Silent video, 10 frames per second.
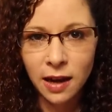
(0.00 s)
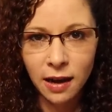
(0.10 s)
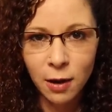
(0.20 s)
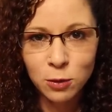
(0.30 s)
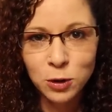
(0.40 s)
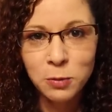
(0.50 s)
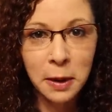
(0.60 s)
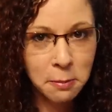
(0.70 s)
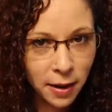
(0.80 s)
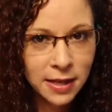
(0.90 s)
I will do
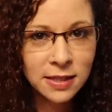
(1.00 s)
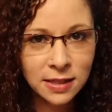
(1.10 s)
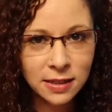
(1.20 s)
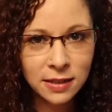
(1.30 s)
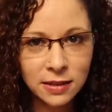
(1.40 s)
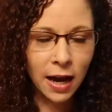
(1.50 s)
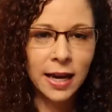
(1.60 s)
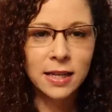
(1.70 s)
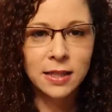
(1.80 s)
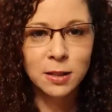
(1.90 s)
my best to, I
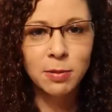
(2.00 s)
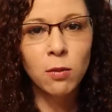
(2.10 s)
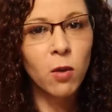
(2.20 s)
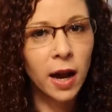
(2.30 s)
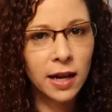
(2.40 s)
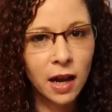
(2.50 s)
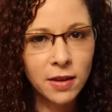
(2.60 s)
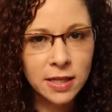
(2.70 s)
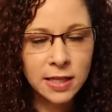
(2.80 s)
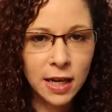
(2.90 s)
guess, explain why I got
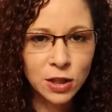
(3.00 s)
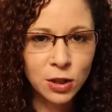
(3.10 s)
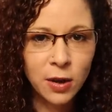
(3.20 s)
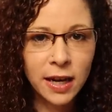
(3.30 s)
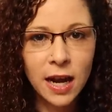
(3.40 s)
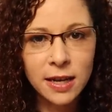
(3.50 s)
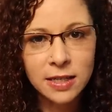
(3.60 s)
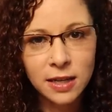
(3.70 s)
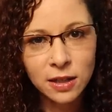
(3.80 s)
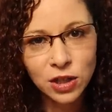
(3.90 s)
this tattoo. I got it done